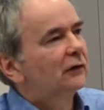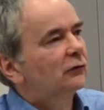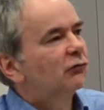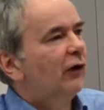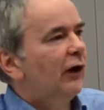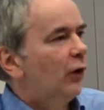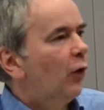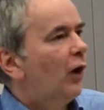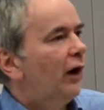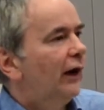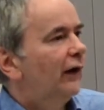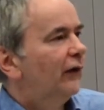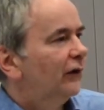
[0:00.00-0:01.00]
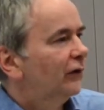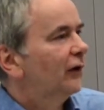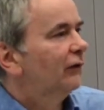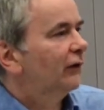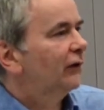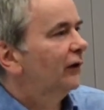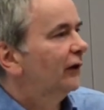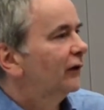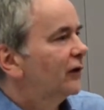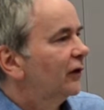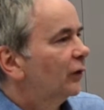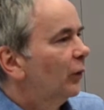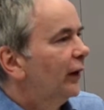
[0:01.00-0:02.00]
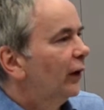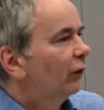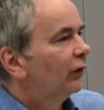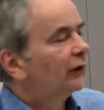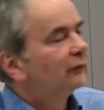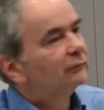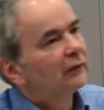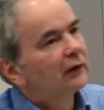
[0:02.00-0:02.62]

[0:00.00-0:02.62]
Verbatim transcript: require the services that we offer.